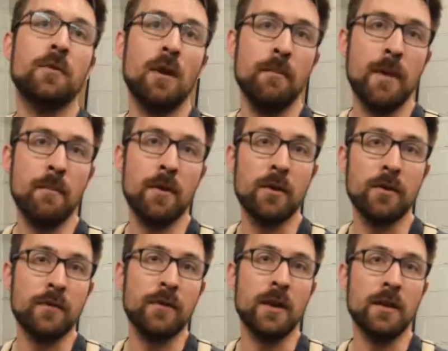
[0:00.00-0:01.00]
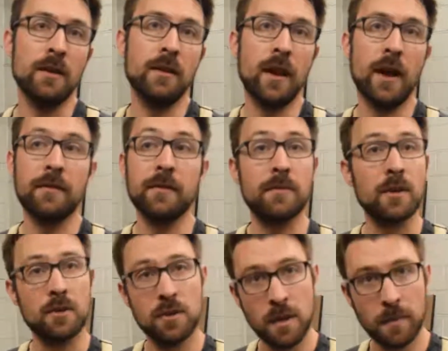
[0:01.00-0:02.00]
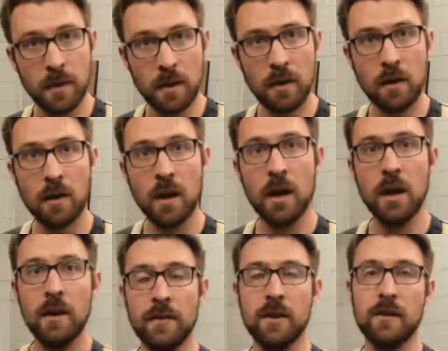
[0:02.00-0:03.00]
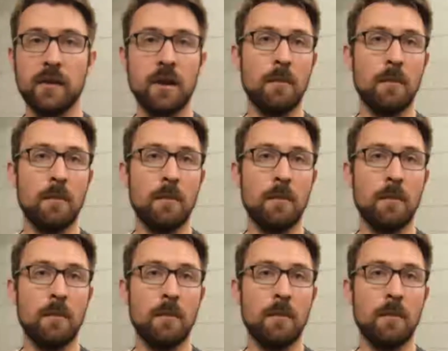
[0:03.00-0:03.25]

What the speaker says: to our members if they need to have something shipped here that needs to